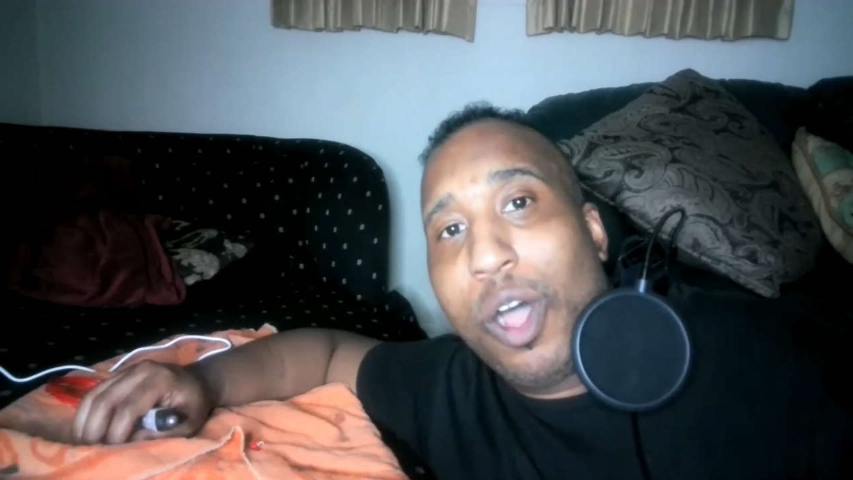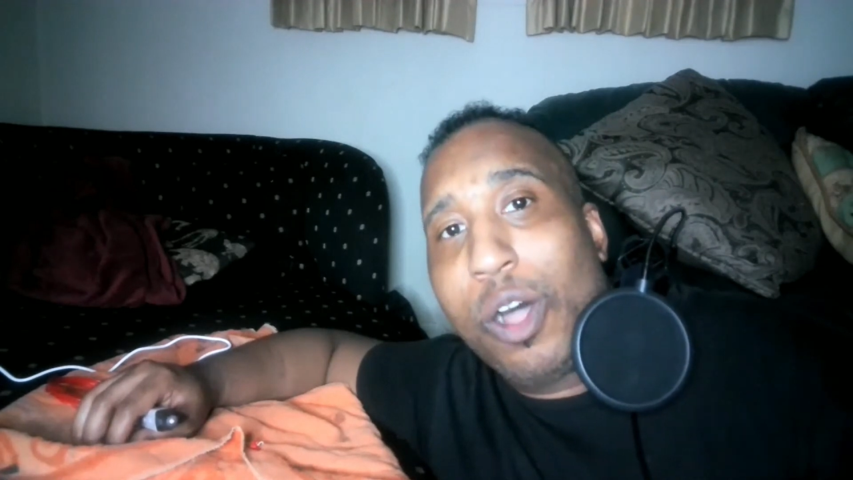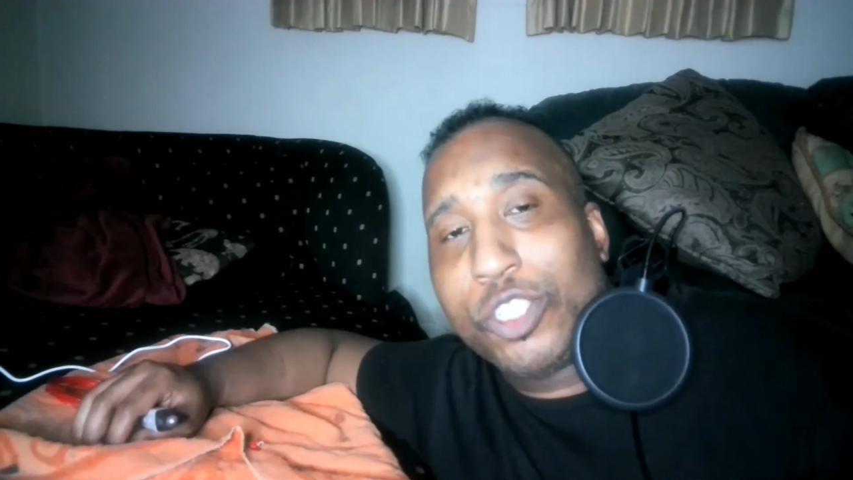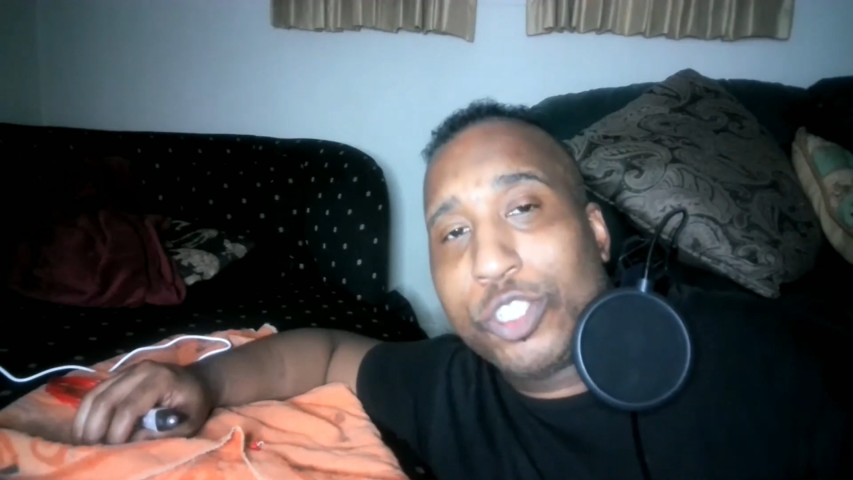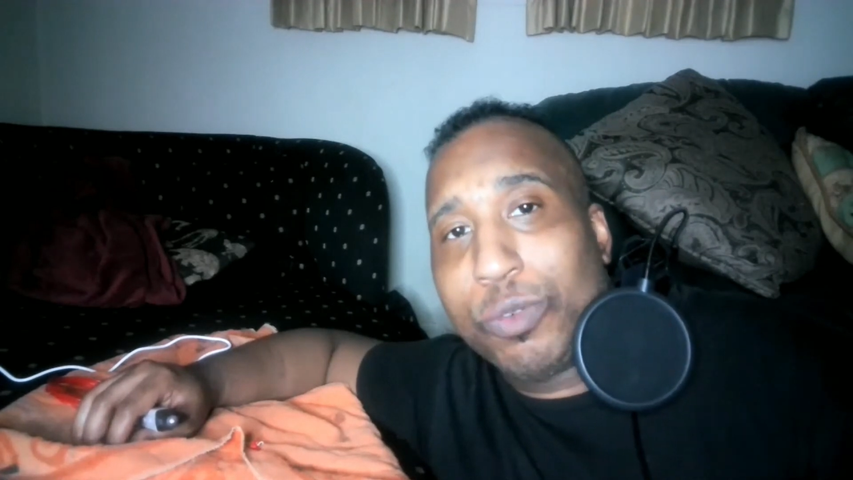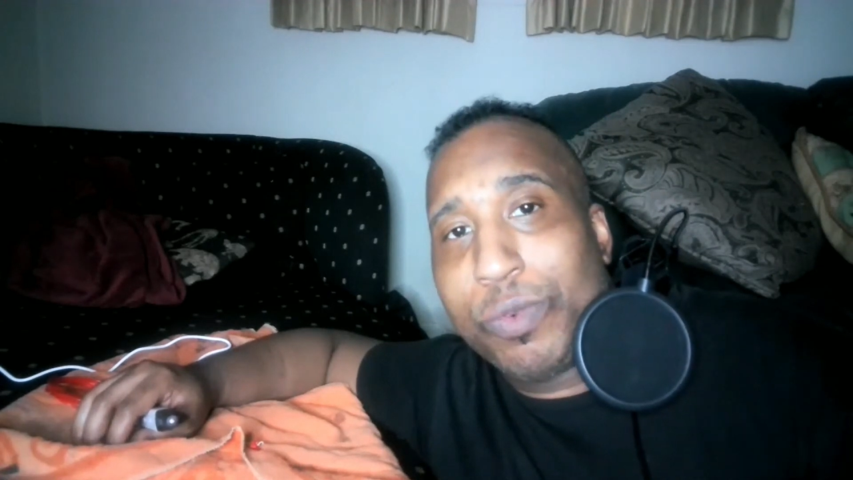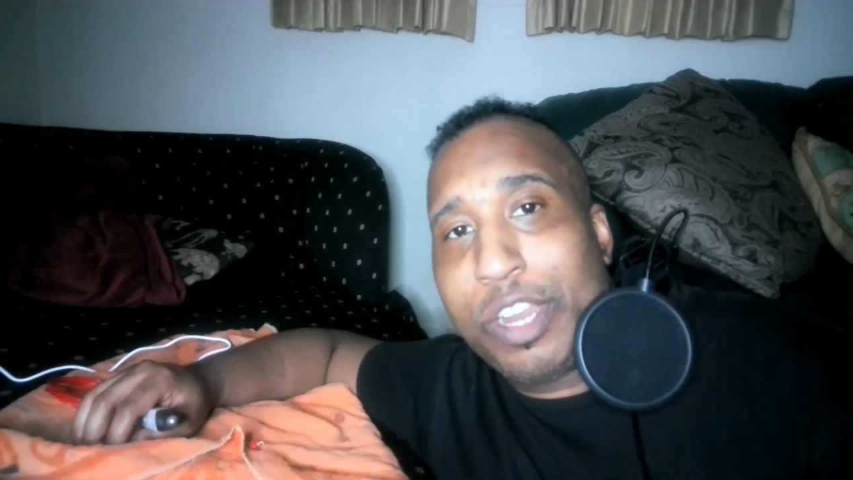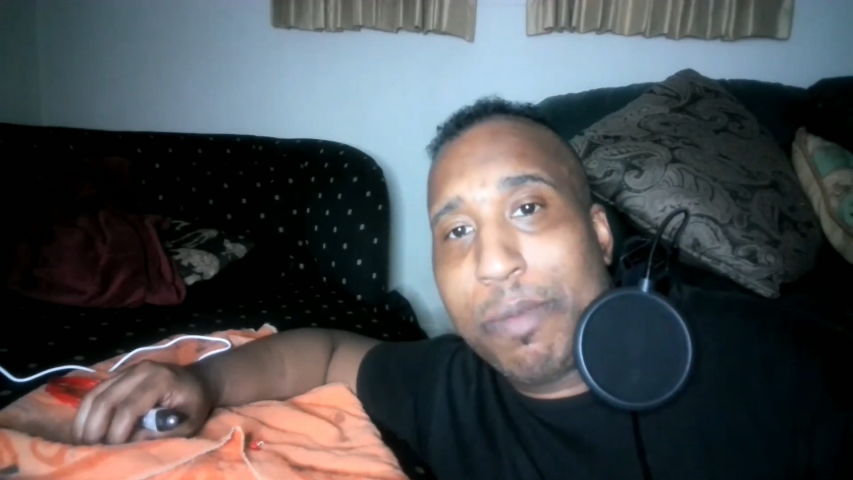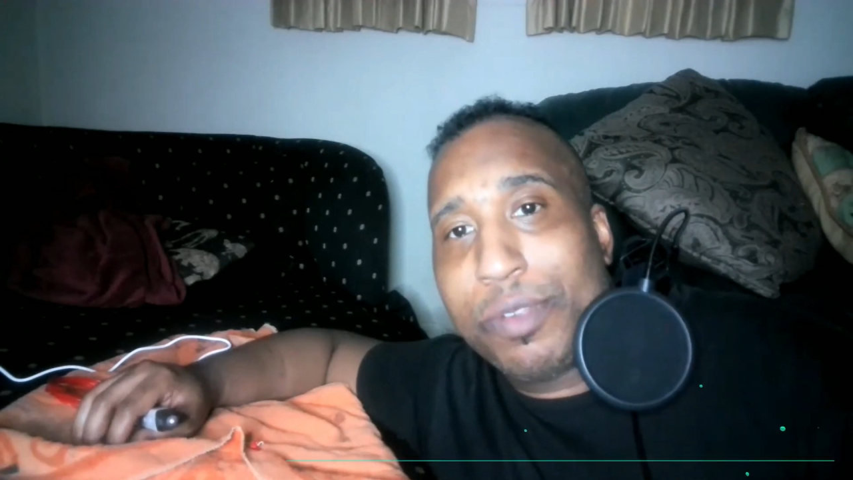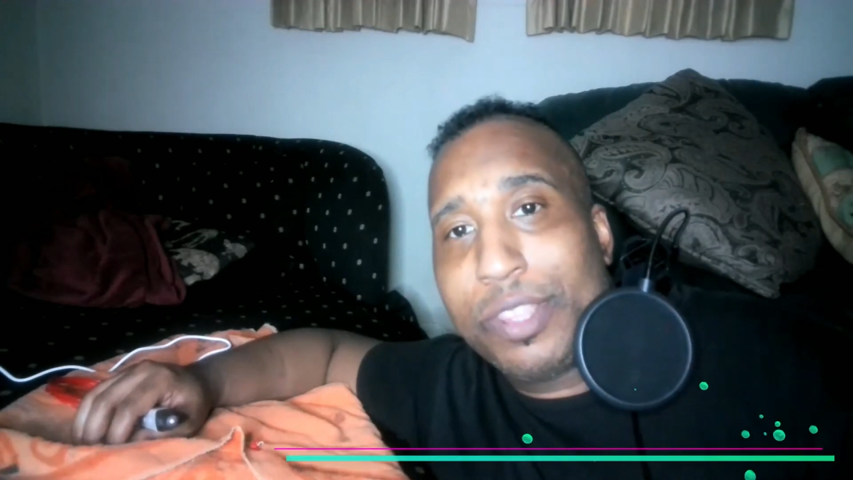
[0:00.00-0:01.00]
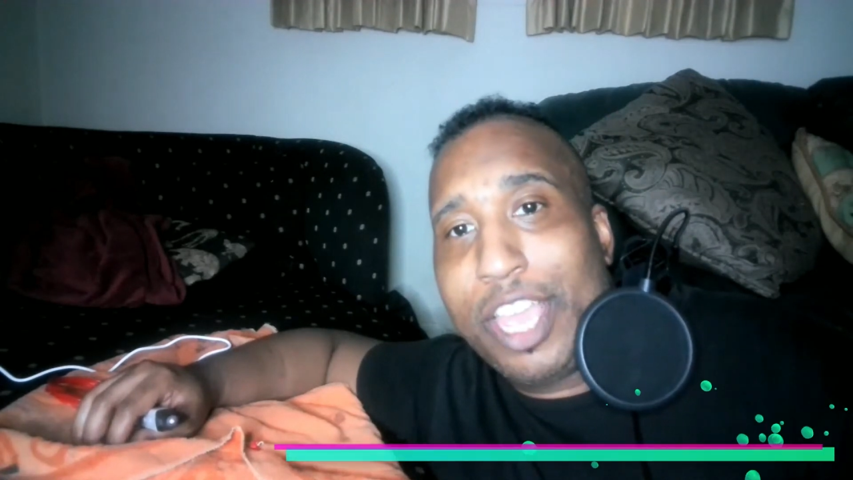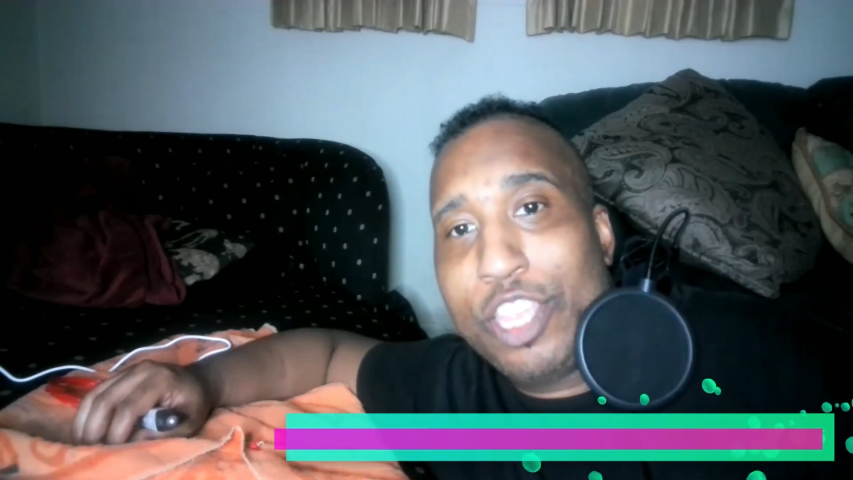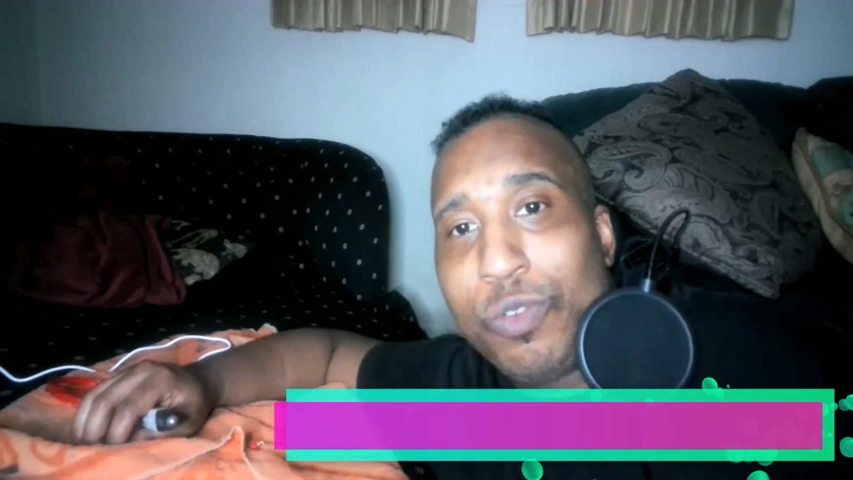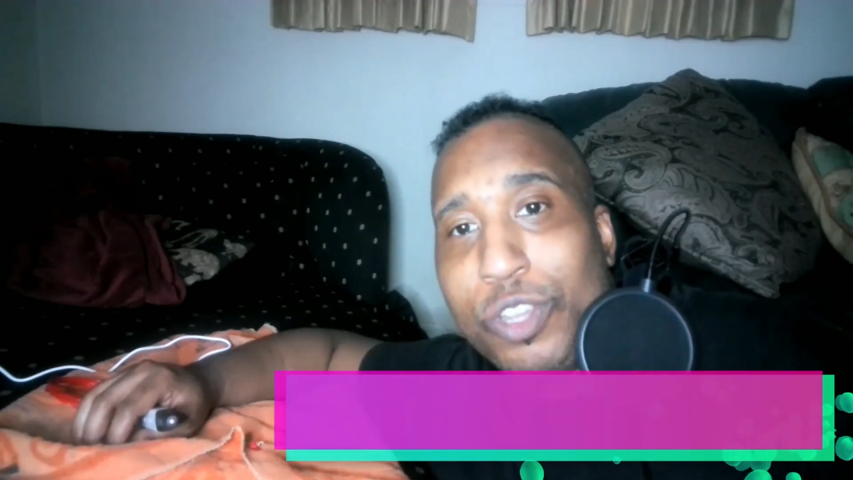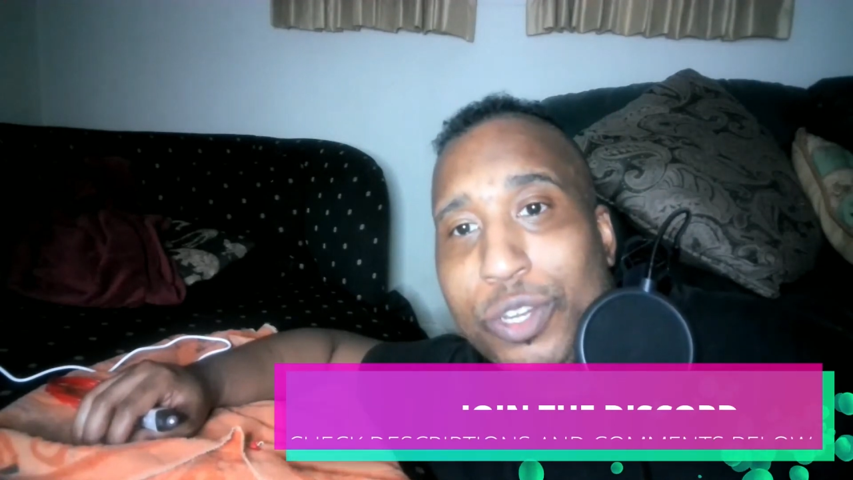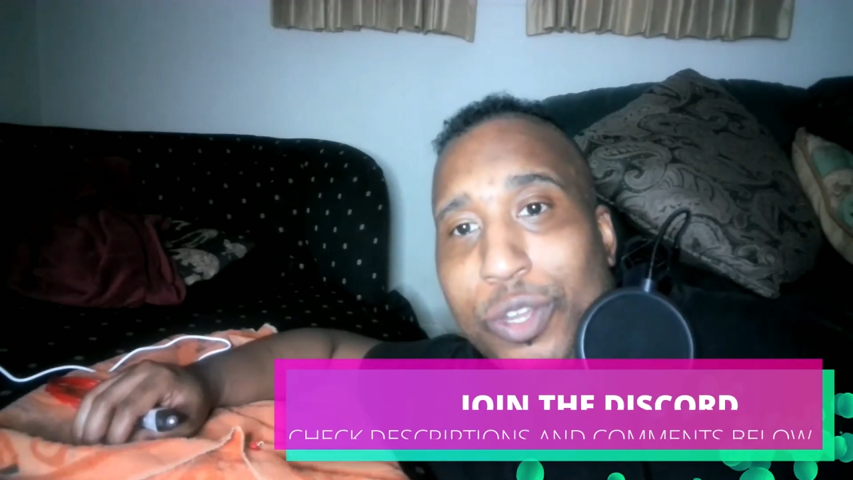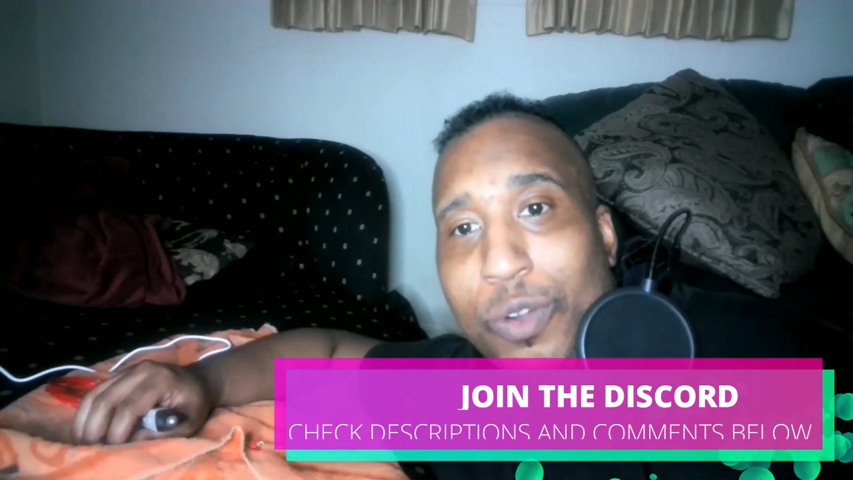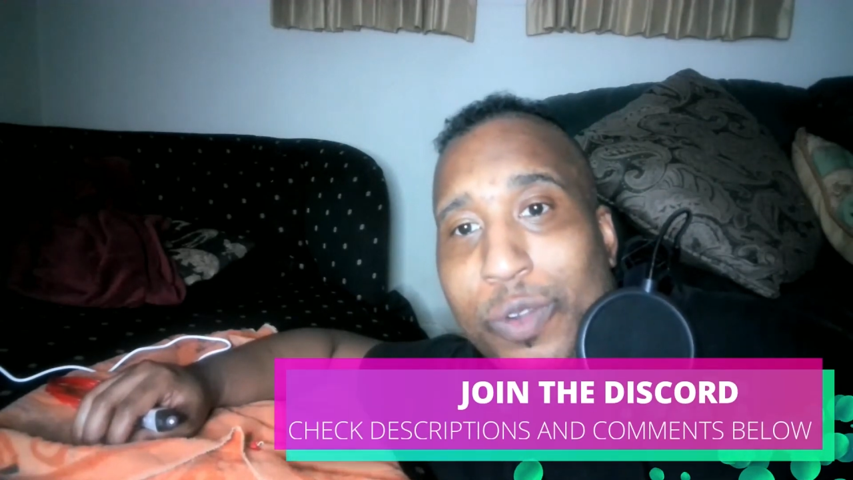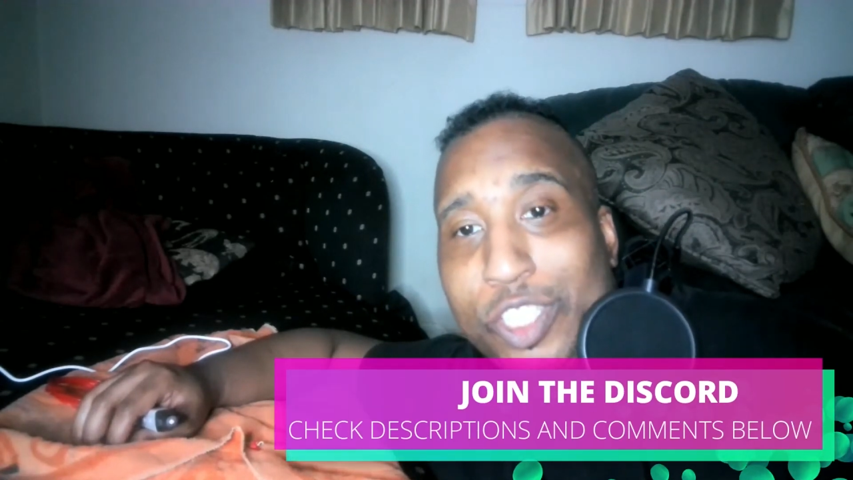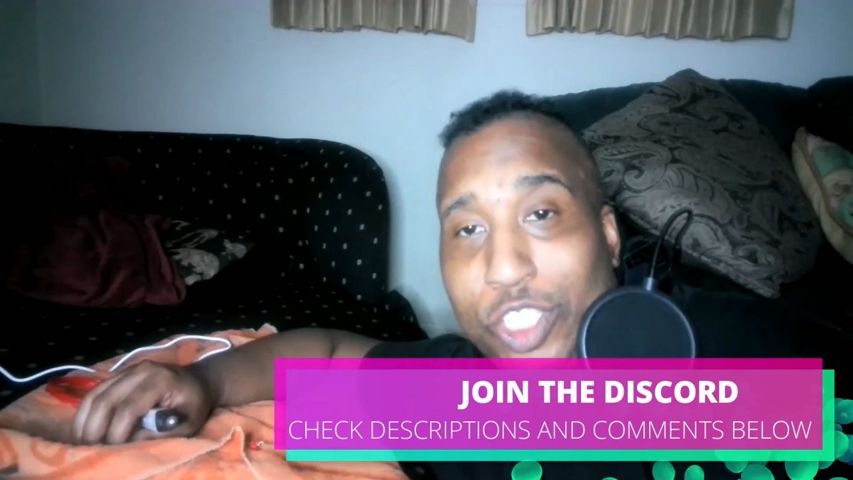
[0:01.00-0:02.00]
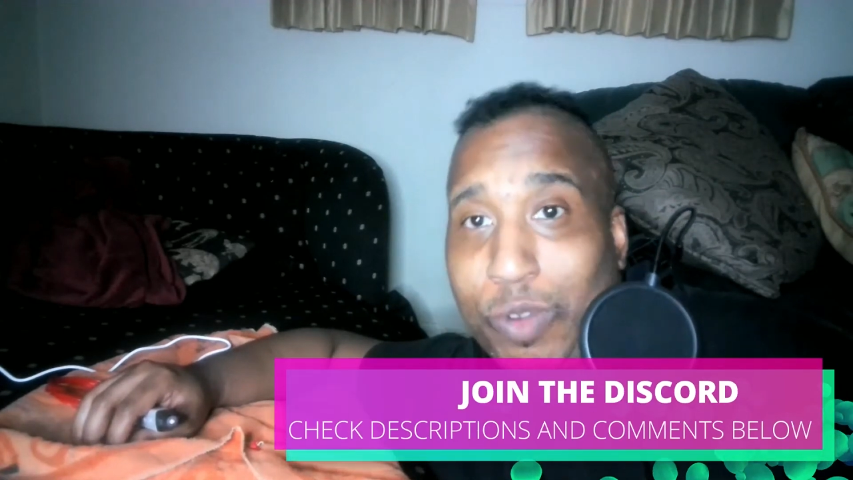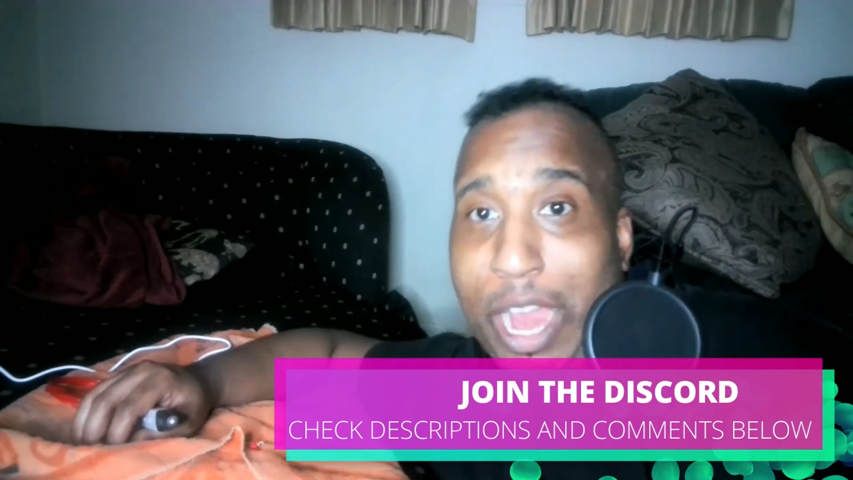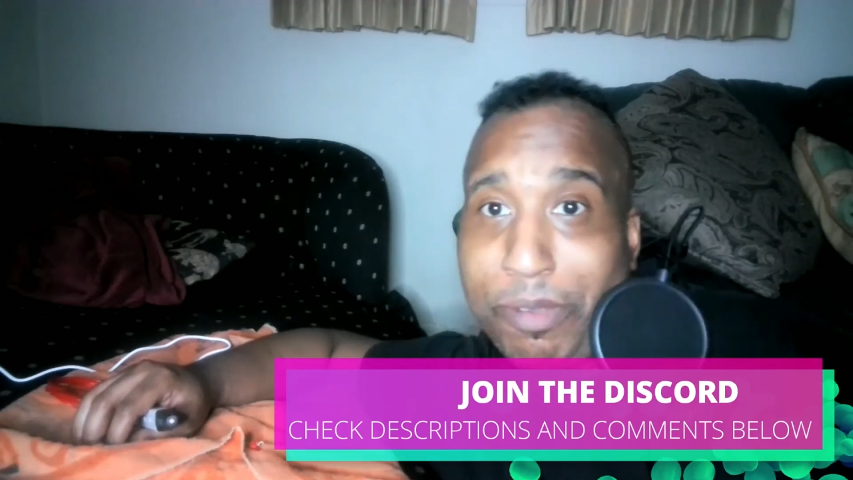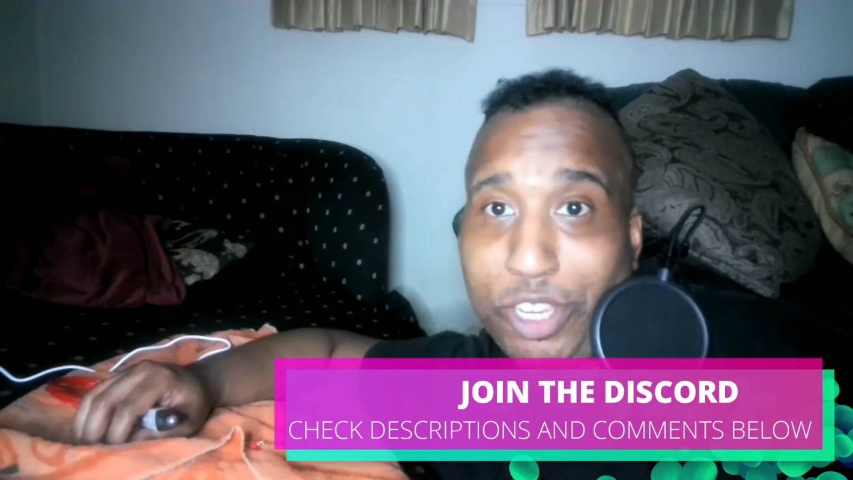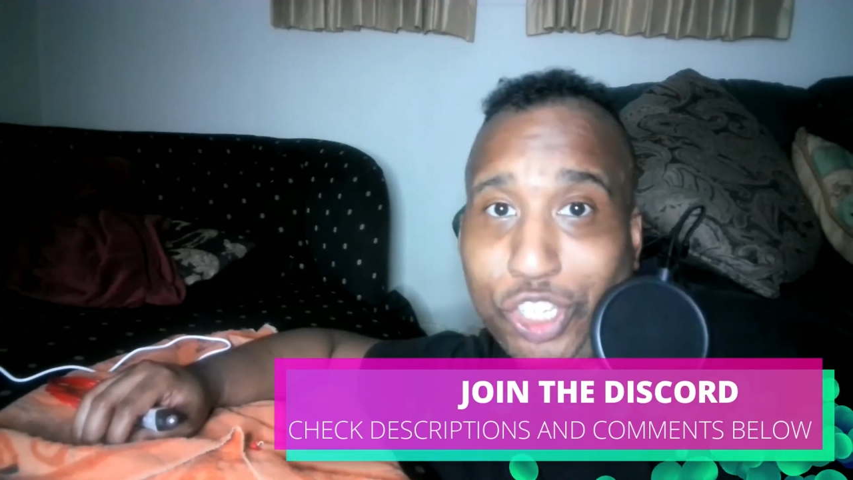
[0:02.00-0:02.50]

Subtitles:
Also, remember that you can always subscribe